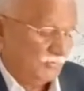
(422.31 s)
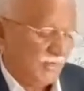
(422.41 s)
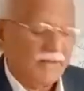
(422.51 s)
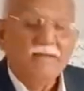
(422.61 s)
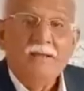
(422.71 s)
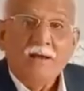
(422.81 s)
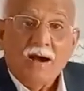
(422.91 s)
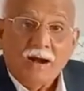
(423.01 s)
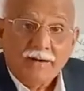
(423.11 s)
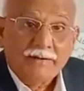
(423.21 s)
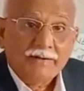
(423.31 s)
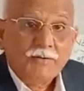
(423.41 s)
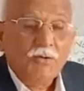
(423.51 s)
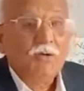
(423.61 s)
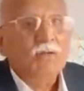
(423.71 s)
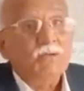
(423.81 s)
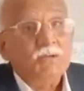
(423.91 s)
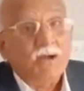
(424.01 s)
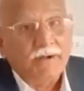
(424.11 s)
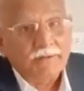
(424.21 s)
scale, 100 to
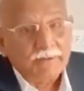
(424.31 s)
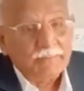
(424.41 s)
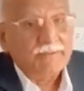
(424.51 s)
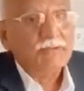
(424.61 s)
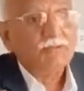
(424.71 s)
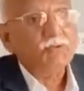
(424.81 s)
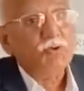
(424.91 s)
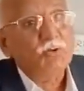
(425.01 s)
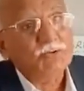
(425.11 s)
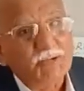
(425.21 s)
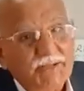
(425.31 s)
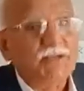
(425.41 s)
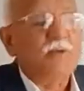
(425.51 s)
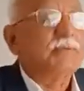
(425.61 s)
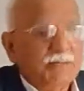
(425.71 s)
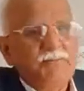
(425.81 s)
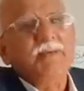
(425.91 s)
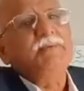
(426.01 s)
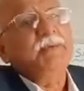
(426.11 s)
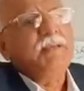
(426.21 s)
100 meters to 3 kilometers. That
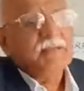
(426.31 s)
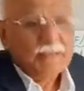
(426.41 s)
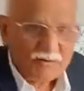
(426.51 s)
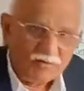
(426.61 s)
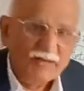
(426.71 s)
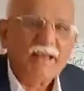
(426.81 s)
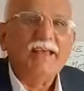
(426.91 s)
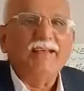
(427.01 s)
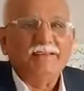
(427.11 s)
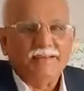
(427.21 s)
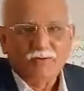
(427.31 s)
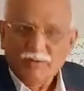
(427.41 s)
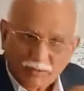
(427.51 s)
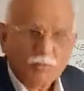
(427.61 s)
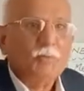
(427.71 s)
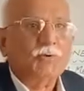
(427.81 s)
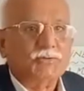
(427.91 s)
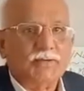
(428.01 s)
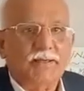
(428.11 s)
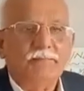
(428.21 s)
may be a village. Okay, topo
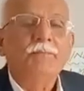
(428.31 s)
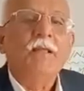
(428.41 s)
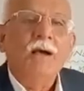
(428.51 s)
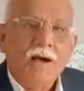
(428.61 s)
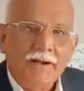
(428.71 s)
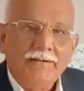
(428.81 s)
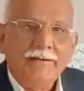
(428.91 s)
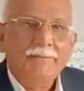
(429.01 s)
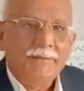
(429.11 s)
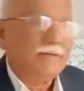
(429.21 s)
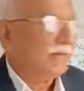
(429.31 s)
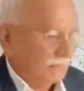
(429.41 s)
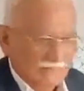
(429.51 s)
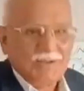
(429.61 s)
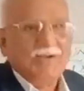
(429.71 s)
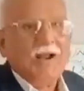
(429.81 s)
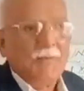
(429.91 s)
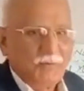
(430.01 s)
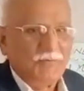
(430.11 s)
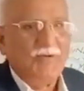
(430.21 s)
scale. 100 meters, a
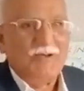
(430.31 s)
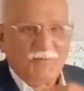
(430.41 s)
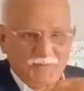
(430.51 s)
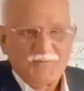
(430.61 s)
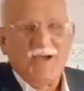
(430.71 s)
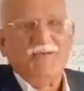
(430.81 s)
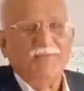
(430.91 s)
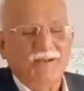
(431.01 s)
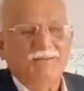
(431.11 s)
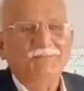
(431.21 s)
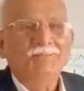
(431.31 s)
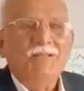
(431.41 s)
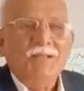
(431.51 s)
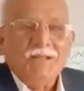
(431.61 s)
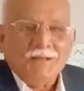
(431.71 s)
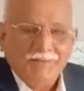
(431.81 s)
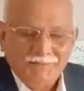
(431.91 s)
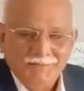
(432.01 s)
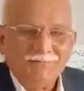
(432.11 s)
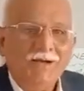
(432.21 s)
crop field of a farmer.
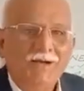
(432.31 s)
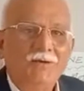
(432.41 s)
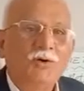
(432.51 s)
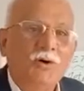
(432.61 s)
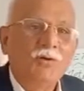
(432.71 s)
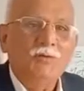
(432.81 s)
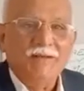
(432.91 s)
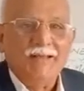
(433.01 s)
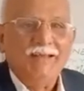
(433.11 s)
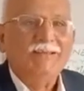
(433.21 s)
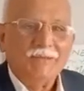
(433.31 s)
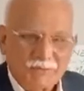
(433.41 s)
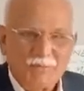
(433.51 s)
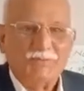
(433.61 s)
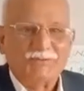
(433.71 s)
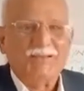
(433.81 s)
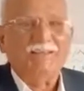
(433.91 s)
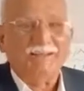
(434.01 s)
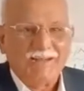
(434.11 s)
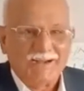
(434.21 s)
The whole village, topo
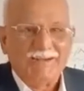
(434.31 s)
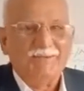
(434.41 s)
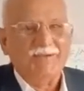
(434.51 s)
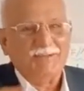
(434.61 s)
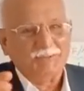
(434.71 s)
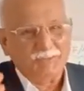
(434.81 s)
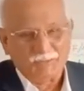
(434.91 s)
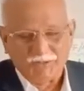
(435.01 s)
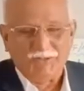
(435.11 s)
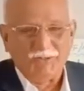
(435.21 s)
scale, that 100 meters to 3